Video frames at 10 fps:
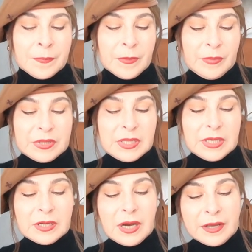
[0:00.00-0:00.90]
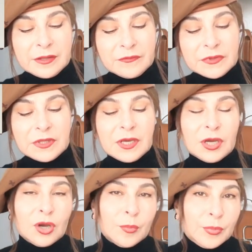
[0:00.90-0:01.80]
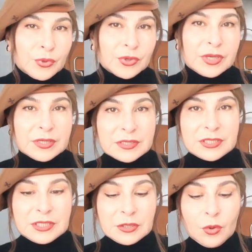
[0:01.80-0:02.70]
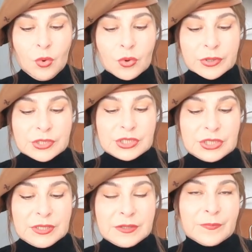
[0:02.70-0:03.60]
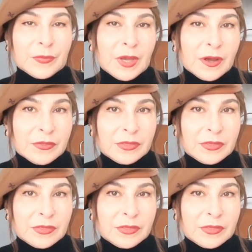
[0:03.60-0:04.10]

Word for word: but they kind of with the burgundy orangey uh,